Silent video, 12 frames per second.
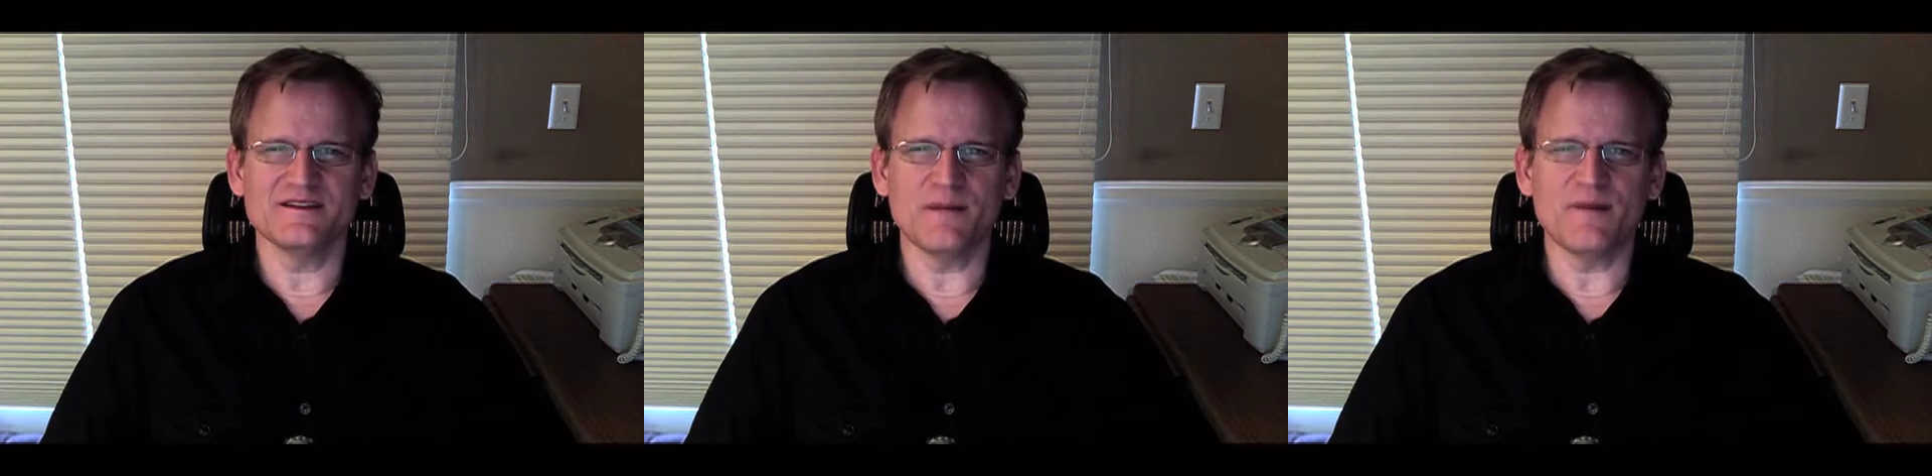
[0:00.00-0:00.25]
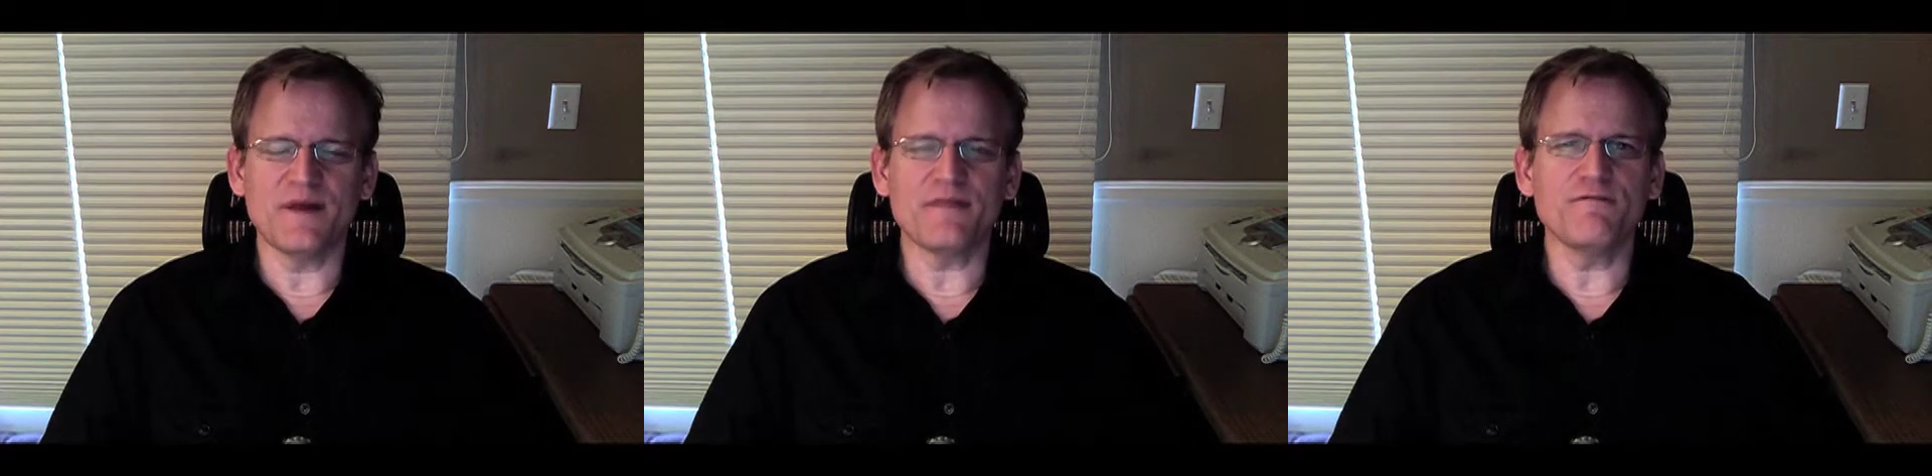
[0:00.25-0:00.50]

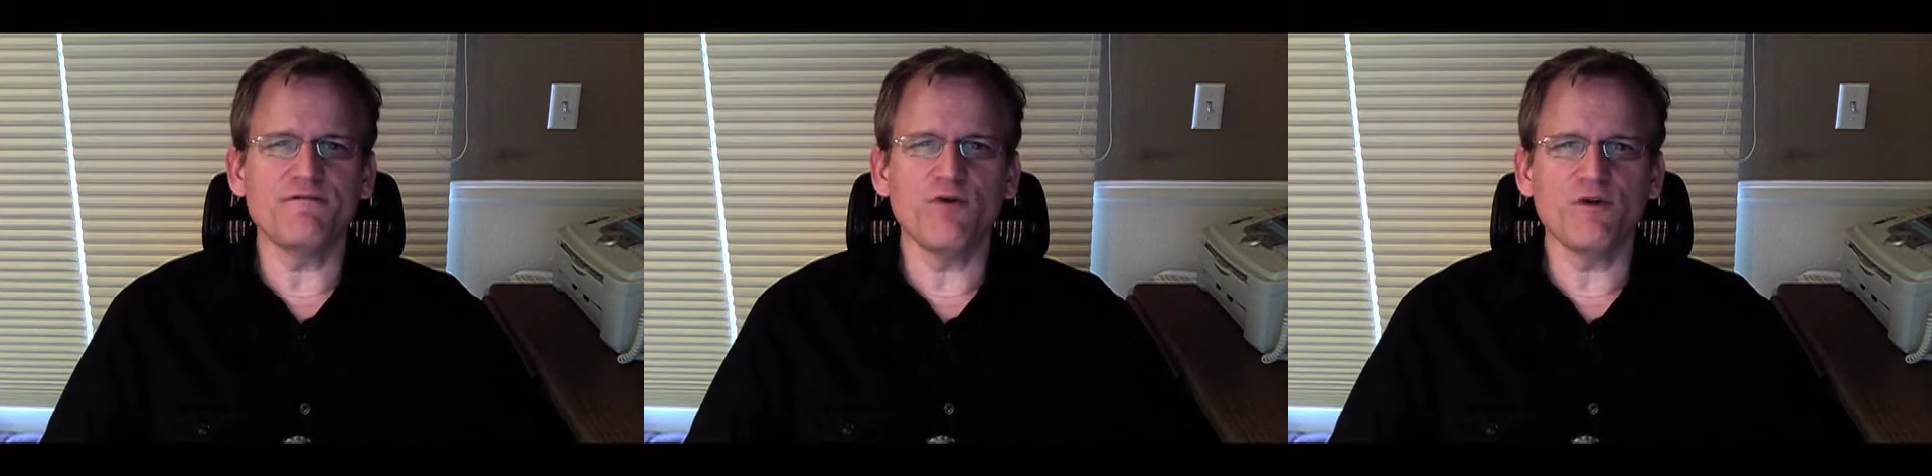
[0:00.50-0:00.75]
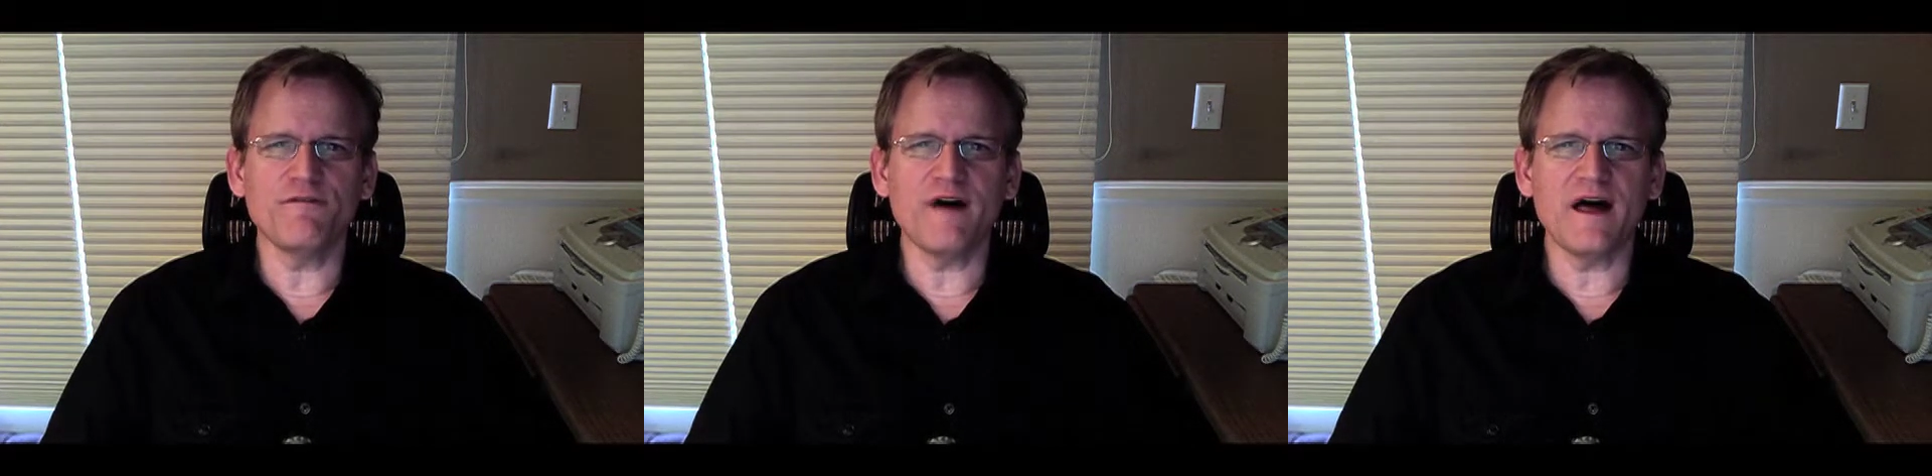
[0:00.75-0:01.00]
about the
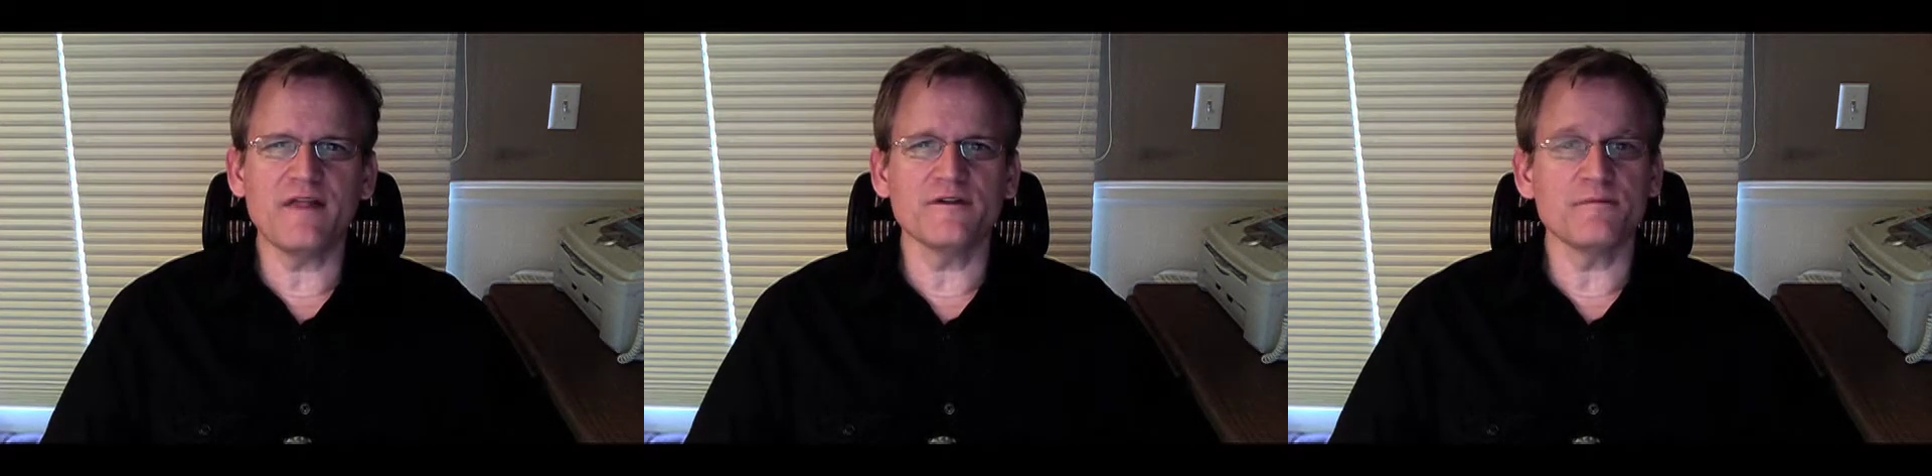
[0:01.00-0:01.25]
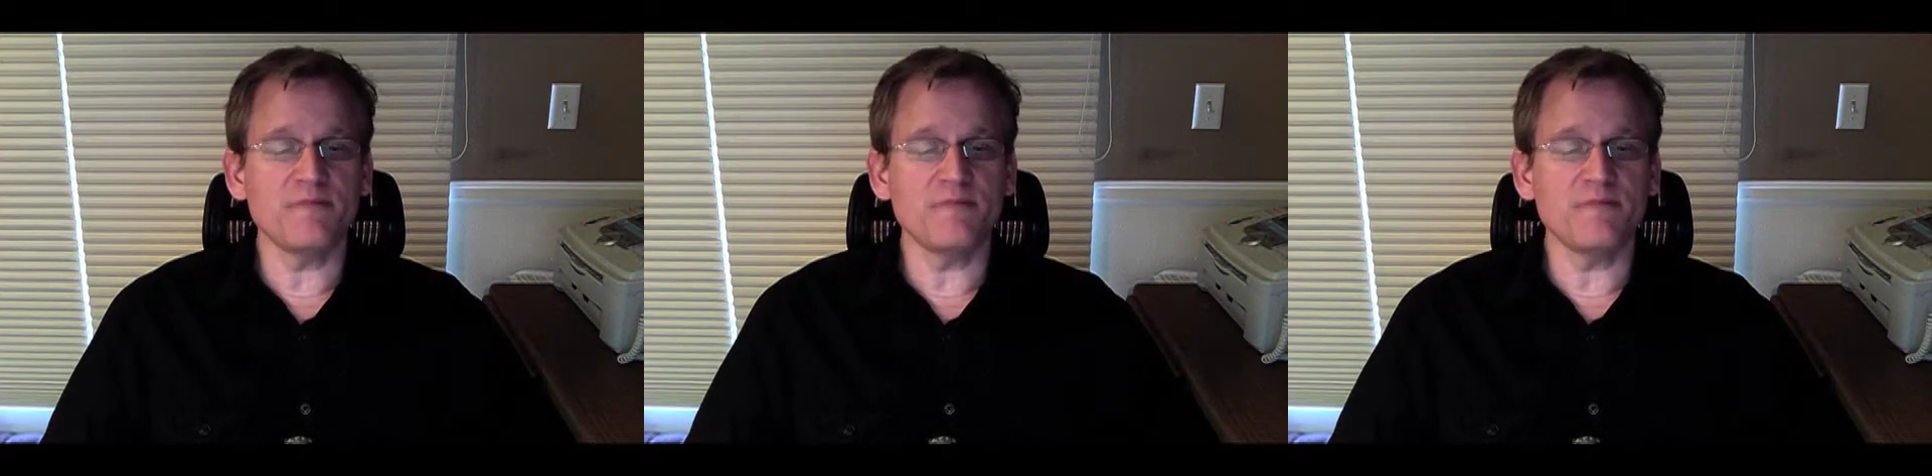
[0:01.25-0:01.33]
forefather and